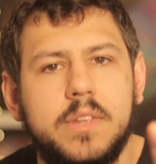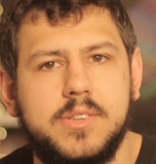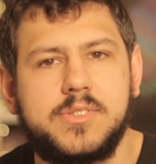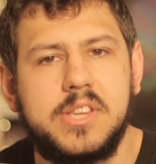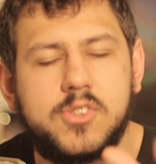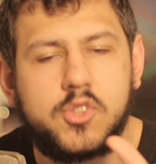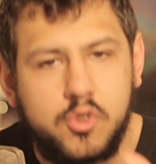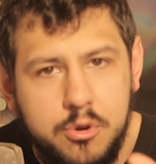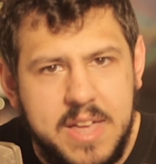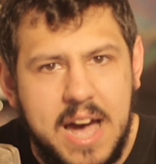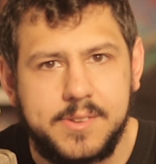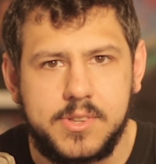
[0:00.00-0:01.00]

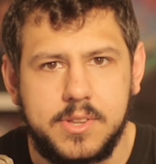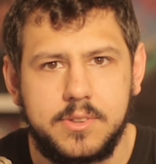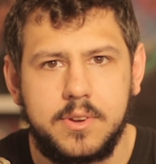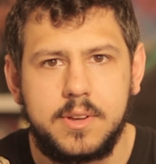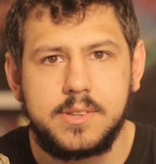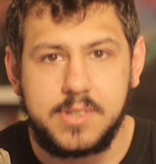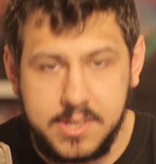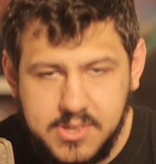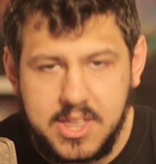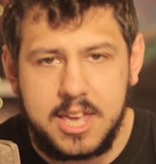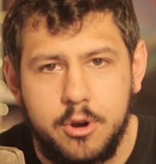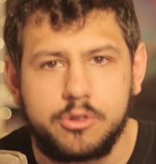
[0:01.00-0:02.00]
Since
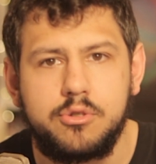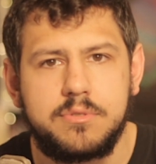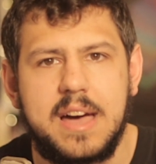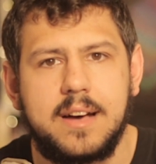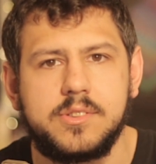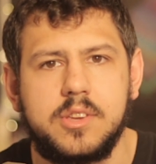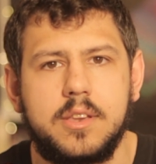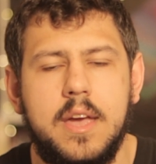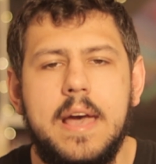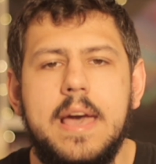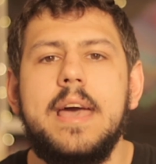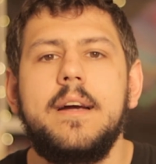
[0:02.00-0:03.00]
the year 2000,
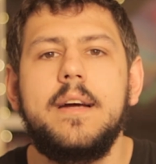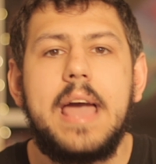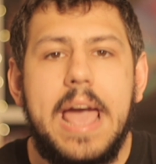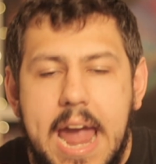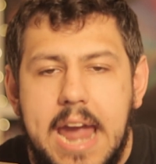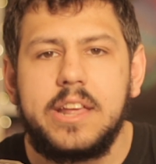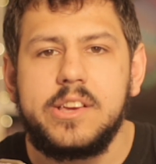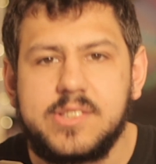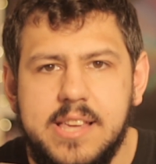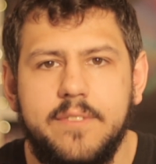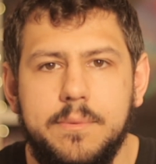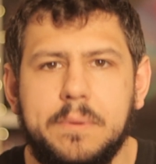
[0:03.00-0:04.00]

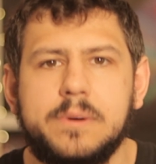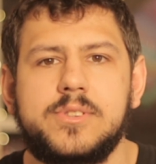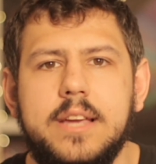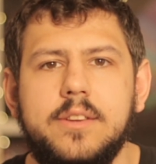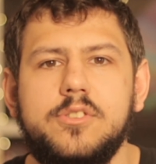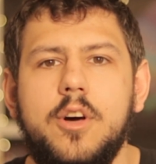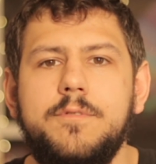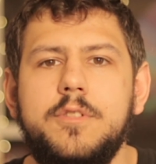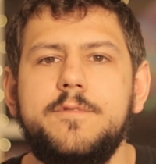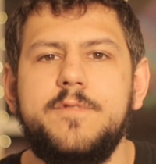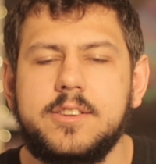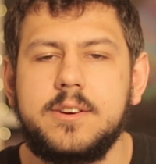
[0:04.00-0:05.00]
87% of the
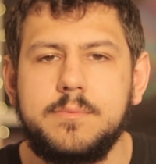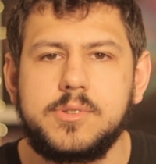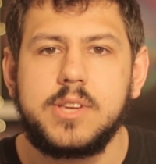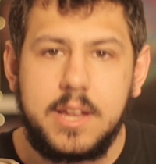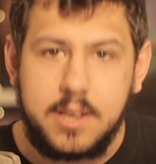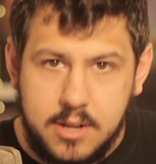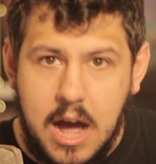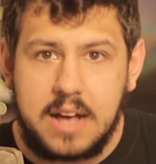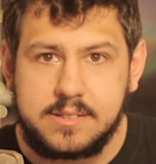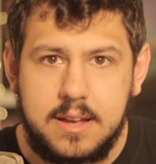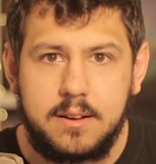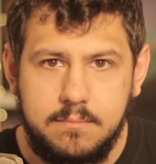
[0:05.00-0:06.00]
victims in
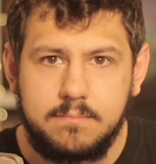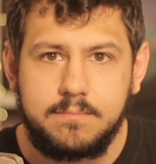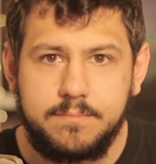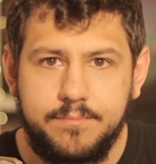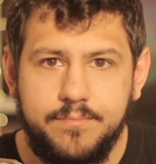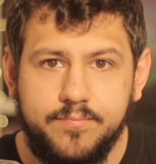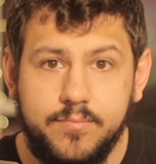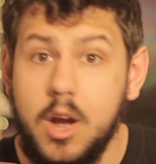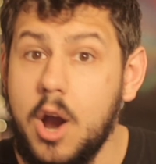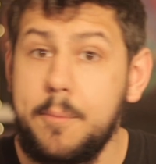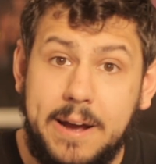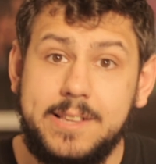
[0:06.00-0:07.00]
Gaza
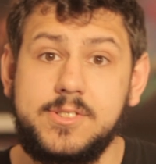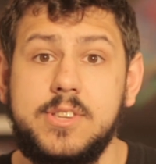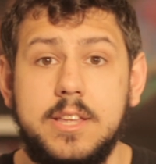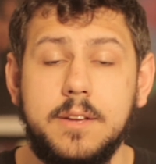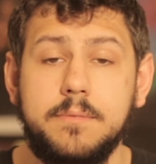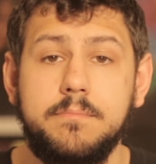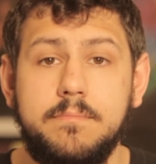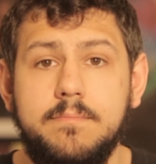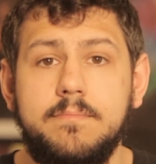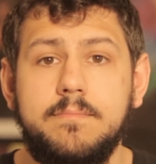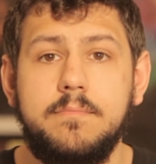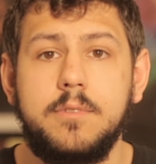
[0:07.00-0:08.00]
are Palestinian.
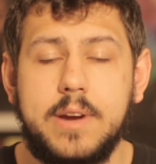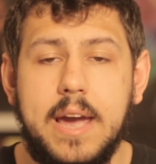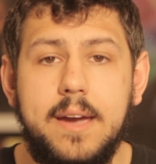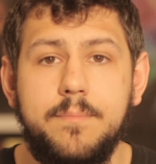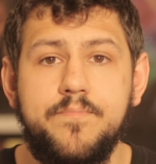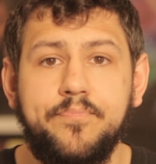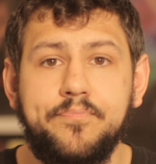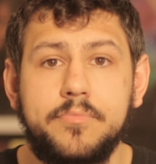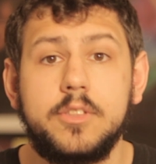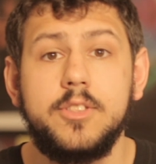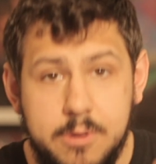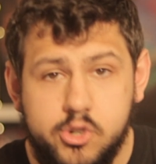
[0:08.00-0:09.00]
Okay?
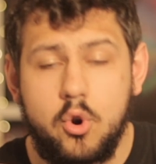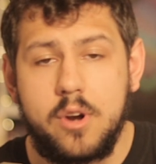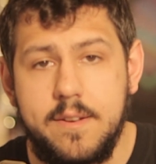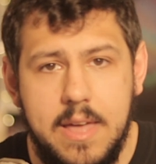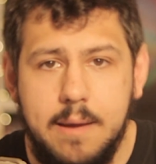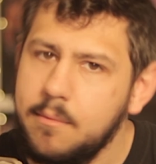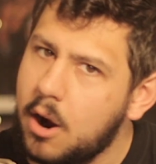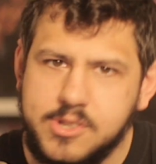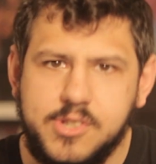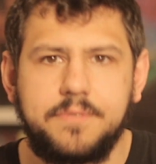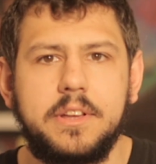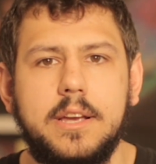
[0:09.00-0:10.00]
The majority of them are
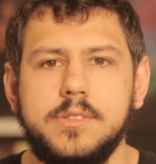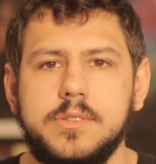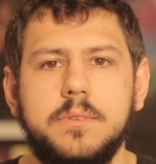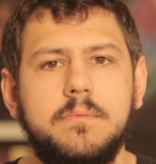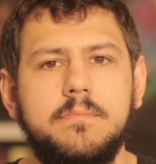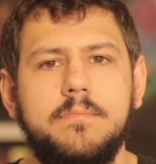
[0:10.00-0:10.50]
civilians.